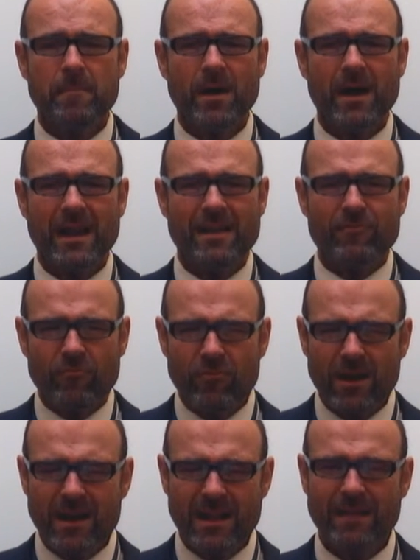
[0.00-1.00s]
But it
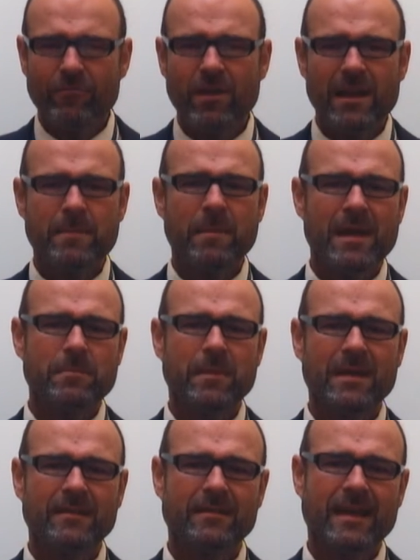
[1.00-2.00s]
really, really made
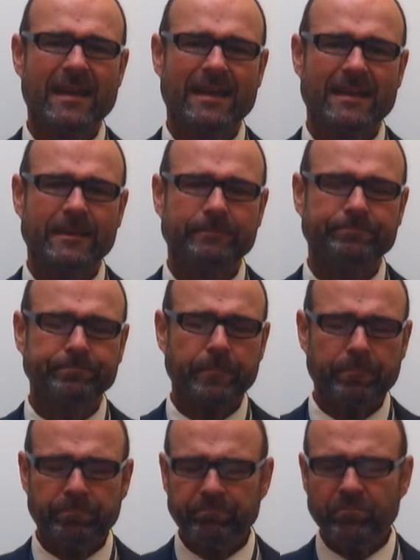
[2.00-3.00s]
me think.
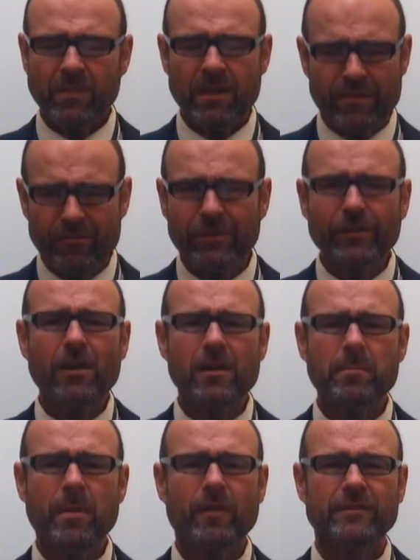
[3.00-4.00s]
There is a lot
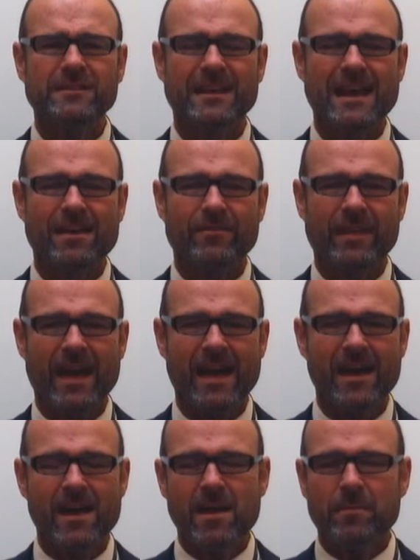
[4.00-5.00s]
of poverty out
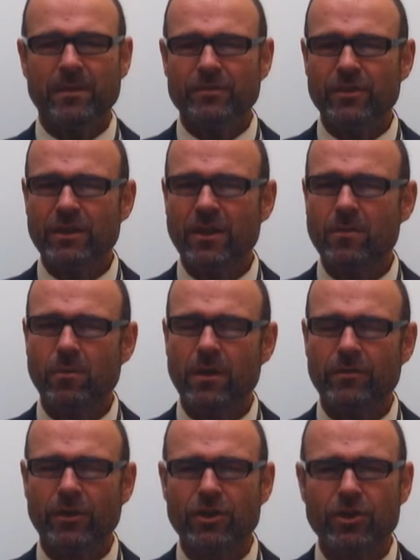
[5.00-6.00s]
there. But you know,
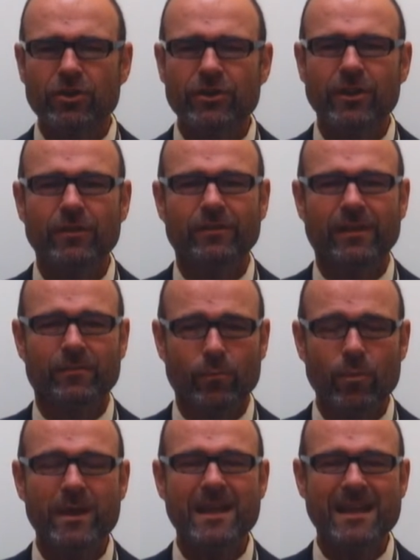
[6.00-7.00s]
the good news is
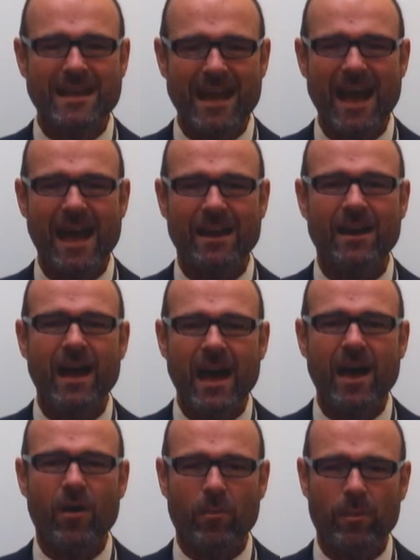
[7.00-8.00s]
we can
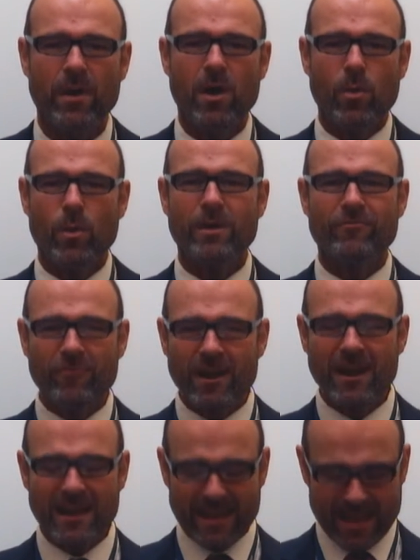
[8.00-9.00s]
help. We
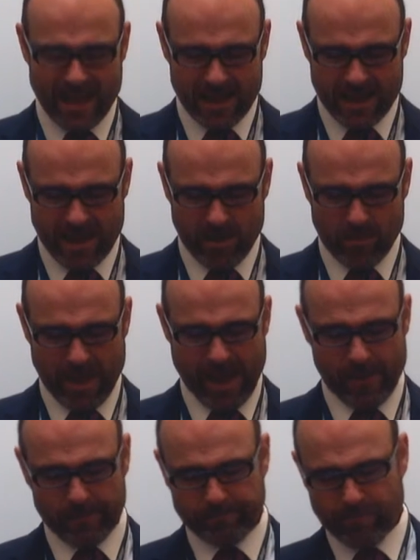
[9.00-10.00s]
really can help
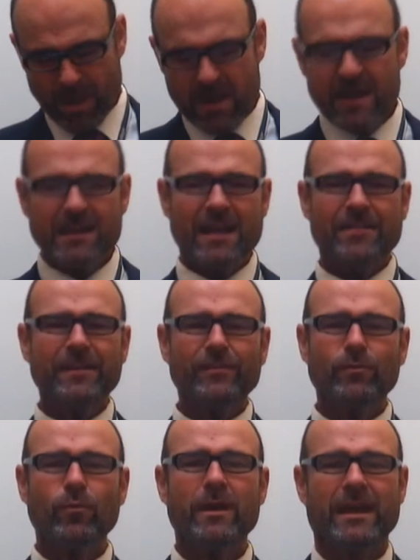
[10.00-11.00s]
out. Now
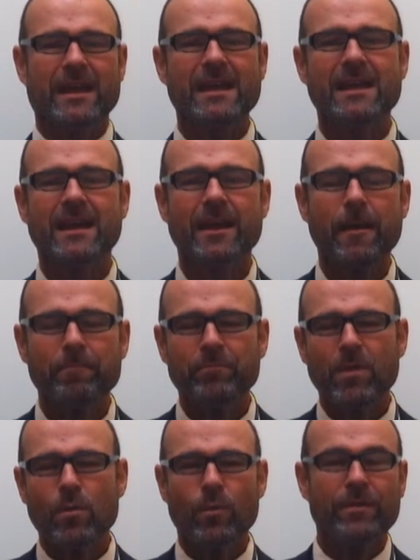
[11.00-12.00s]
this week,
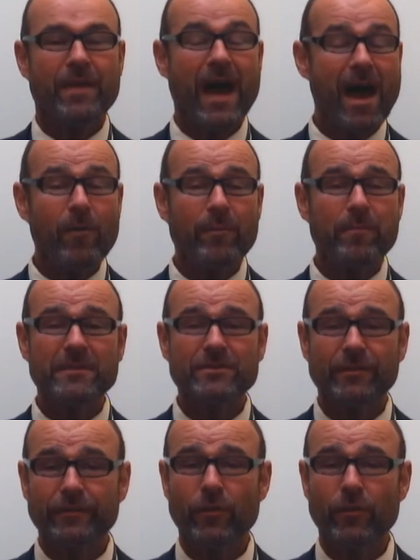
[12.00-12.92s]
with the help of Mr.